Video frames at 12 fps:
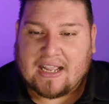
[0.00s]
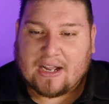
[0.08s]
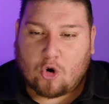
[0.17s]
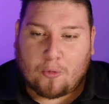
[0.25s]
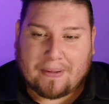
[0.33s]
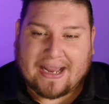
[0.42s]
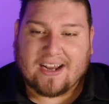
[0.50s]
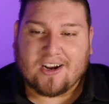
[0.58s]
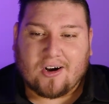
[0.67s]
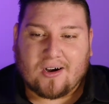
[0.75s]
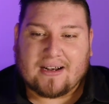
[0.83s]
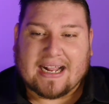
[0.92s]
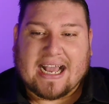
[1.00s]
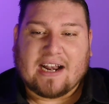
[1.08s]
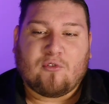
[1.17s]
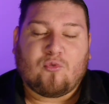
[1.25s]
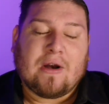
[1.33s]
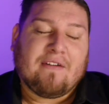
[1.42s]
Obey God out
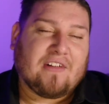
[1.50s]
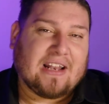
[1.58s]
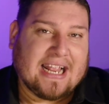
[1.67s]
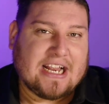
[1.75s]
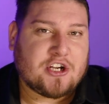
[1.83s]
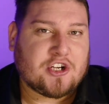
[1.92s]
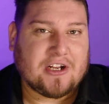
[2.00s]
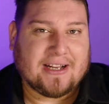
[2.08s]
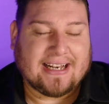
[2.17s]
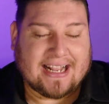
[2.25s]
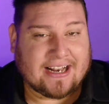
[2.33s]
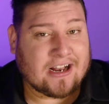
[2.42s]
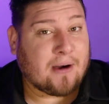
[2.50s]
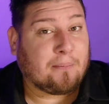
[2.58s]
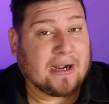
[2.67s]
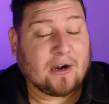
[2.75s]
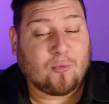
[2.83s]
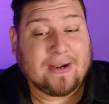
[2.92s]
of revelation and
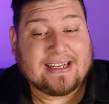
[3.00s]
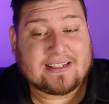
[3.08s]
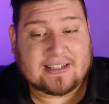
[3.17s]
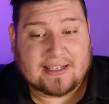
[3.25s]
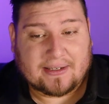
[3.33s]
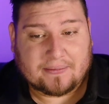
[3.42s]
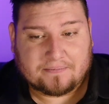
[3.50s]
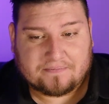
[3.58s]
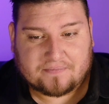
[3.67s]
not by reason.